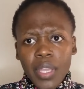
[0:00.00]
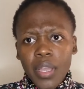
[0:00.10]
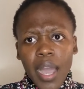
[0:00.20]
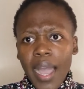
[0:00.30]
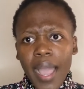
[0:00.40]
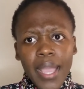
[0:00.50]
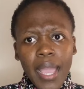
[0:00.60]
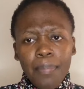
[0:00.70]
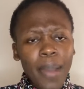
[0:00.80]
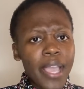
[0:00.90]

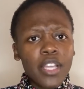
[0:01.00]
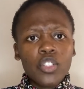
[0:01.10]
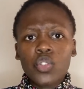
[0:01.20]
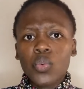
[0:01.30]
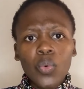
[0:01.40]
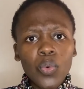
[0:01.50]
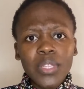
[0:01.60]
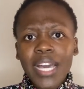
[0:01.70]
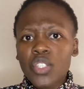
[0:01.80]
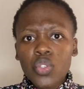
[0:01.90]
a shoe,
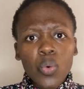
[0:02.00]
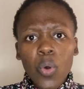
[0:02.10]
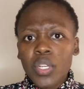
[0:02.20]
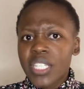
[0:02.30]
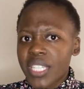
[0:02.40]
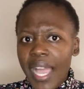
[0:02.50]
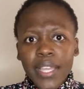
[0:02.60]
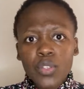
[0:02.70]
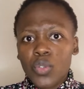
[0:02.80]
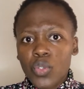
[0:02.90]
that shoe won't shine
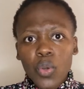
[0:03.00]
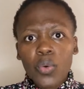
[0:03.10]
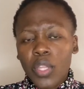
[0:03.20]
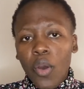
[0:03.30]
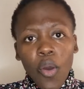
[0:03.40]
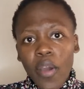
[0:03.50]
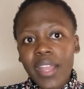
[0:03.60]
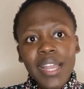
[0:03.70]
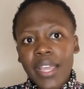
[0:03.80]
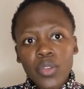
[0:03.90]
to show the
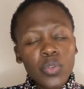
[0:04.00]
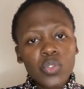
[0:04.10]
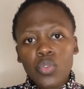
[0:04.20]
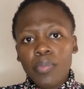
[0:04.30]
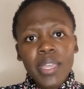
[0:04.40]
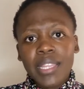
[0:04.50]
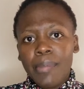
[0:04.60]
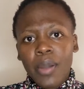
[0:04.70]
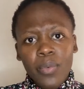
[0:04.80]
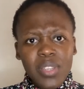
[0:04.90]
oil I used to make the
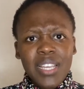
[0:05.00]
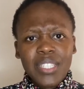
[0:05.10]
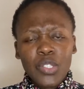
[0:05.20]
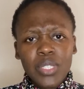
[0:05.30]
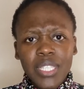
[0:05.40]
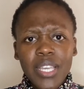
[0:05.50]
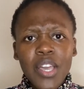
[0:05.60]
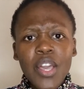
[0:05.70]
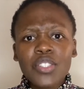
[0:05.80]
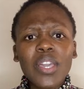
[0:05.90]
magwinyas, you see.
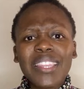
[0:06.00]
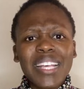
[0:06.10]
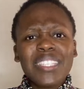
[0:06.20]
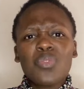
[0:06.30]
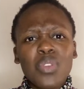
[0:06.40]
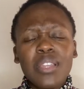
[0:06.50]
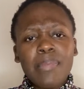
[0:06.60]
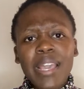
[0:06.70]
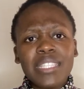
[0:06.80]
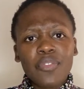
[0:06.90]
So it doesn't really
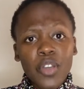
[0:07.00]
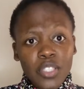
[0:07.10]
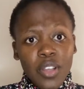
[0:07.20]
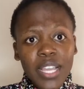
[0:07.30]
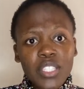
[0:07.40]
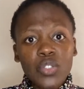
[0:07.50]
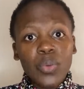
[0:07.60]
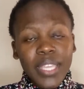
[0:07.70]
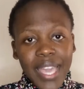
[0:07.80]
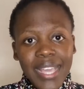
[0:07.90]
matter. For as long as you
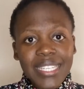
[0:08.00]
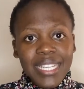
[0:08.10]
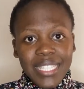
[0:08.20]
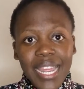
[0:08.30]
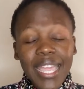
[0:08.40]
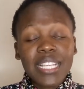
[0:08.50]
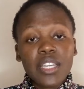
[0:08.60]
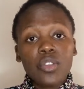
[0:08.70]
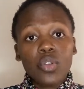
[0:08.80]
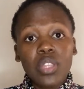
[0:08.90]
get extra cash
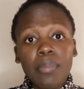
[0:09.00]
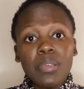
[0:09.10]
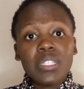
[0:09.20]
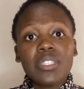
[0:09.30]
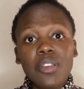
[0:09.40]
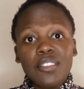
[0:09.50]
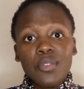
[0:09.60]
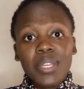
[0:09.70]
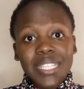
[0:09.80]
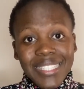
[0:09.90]
and the business you are
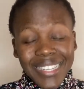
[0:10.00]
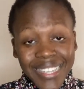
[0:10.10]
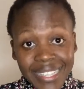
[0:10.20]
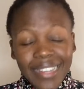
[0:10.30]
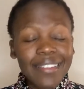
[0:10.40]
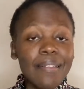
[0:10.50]
doing is legal,